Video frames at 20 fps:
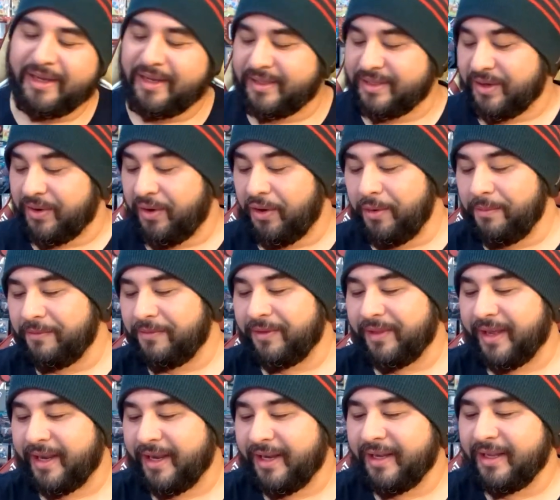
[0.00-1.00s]
So
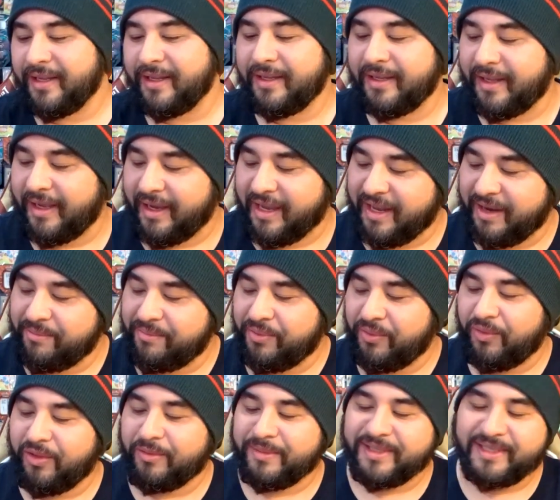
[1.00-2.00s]
hopefully I can
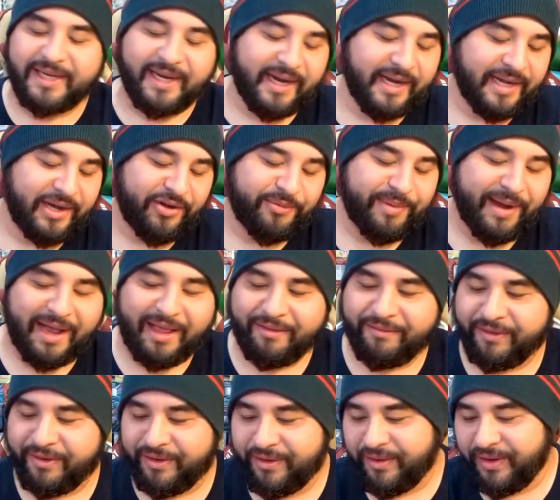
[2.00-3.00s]
pull them a secondary
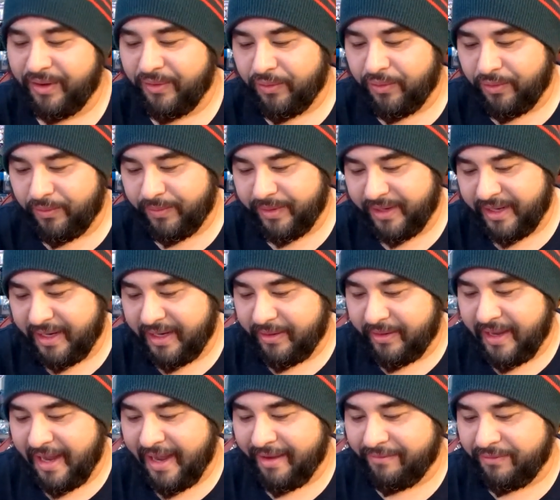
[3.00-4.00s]
Palafin or what
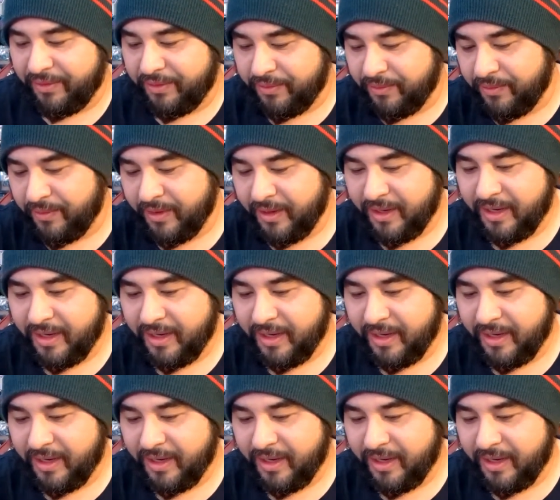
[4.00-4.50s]
have you.